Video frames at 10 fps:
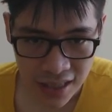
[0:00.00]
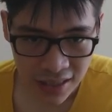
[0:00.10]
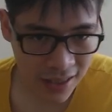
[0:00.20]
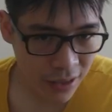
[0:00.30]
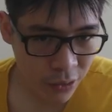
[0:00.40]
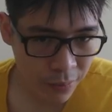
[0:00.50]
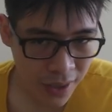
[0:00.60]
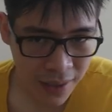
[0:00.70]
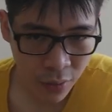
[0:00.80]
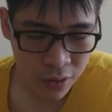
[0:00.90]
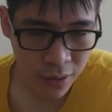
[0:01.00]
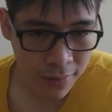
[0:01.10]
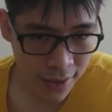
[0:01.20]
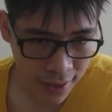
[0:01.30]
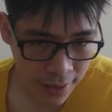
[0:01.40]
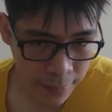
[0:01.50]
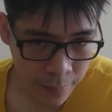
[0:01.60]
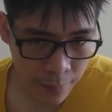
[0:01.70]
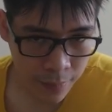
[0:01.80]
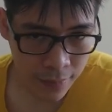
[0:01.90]
that you should be able to look at.
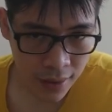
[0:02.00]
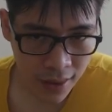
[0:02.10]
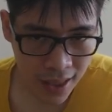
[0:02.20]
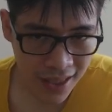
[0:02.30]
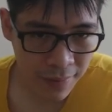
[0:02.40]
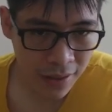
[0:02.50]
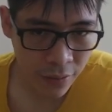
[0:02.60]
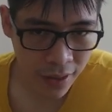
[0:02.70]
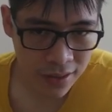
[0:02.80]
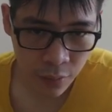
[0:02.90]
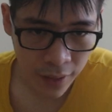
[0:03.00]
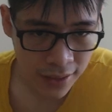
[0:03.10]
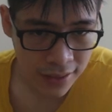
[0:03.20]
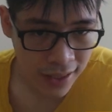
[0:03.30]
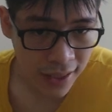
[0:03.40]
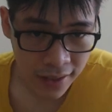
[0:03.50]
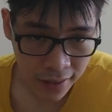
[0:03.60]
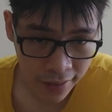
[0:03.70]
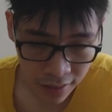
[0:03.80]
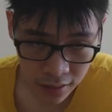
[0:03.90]
And knight b3 is the way to get in
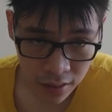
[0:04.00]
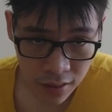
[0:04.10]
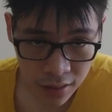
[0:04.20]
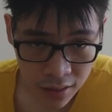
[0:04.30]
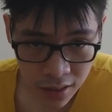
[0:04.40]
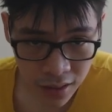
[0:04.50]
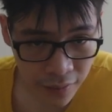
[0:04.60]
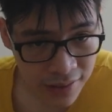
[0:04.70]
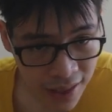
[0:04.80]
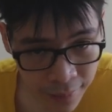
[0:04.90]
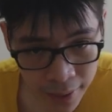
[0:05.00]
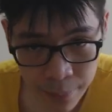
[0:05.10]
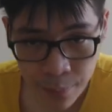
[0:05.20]
there. You understand me?